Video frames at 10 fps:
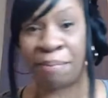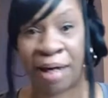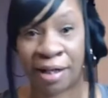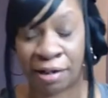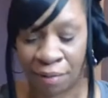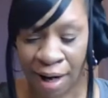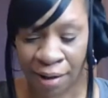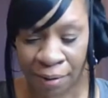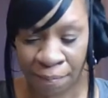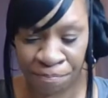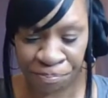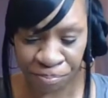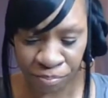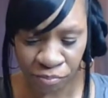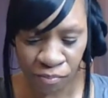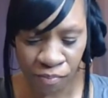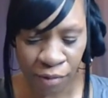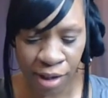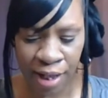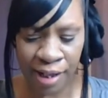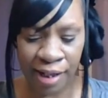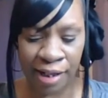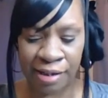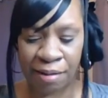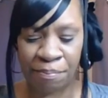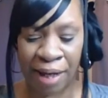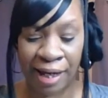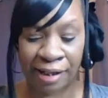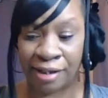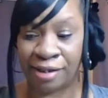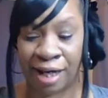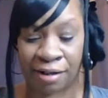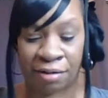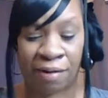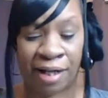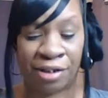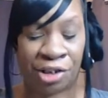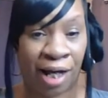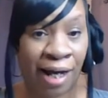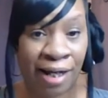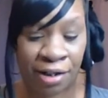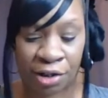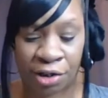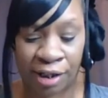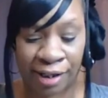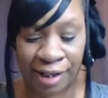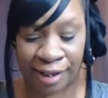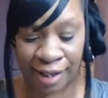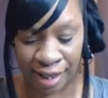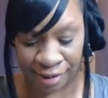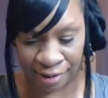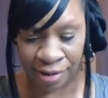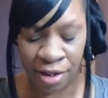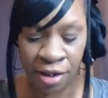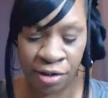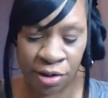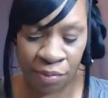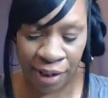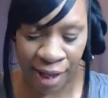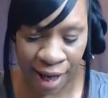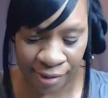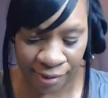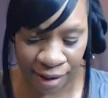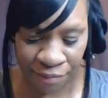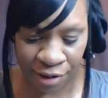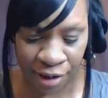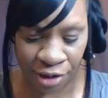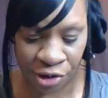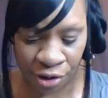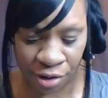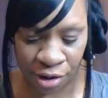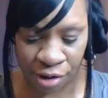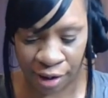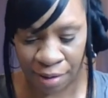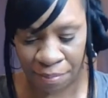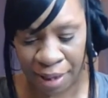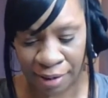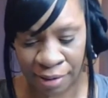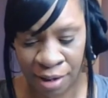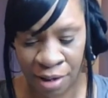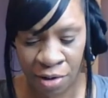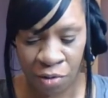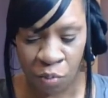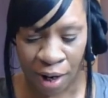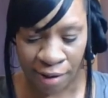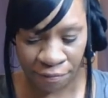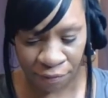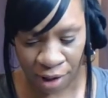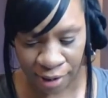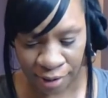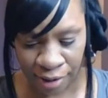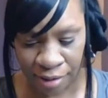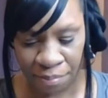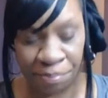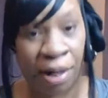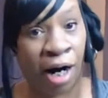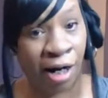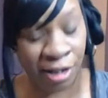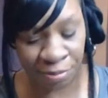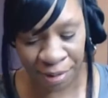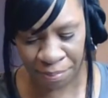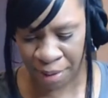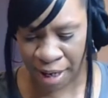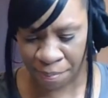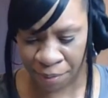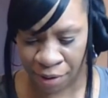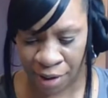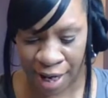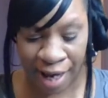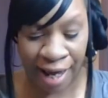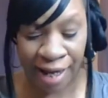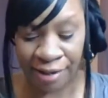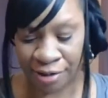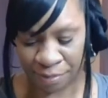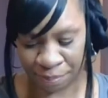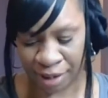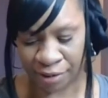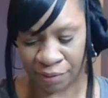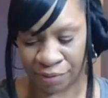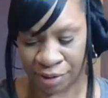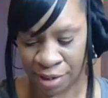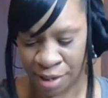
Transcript: Betty Crocker. It is a bake and decorate giant cookie kit. So it has everything sugar cookie mix, white frosting, parchment paper, and the sprinkles.